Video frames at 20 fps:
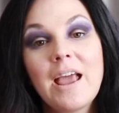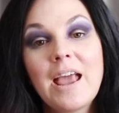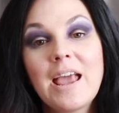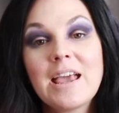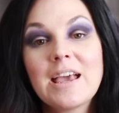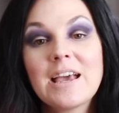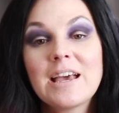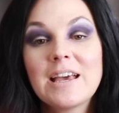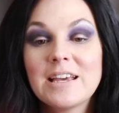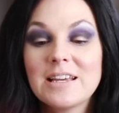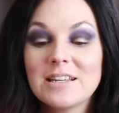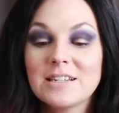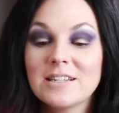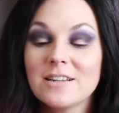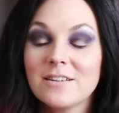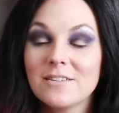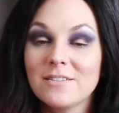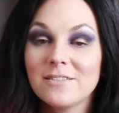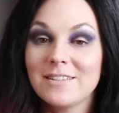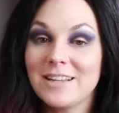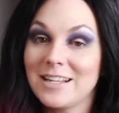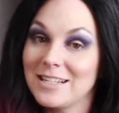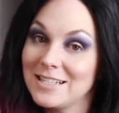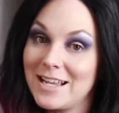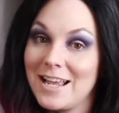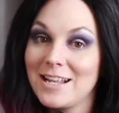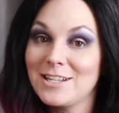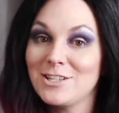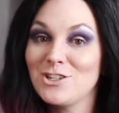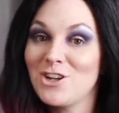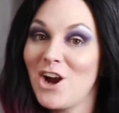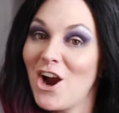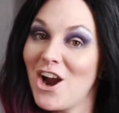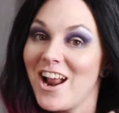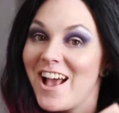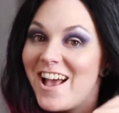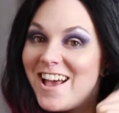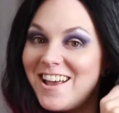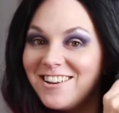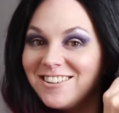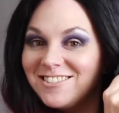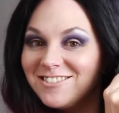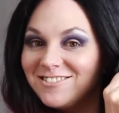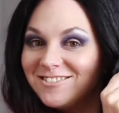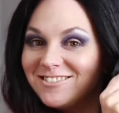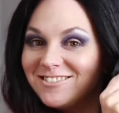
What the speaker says: And let's get started.